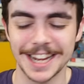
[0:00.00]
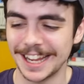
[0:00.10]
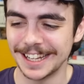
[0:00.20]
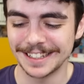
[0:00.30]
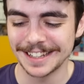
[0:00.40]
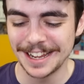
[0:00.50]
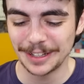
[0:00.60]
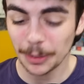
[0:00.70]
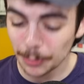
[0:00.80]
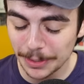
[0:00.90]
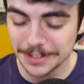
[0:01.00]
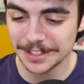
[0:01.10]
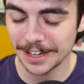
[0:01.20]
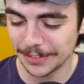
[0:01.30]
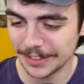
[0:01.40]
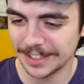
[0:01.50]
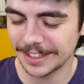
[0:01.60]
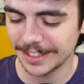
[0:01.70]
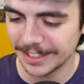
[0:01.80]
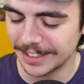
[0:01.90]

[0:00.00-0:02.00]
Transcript: and not once did I think,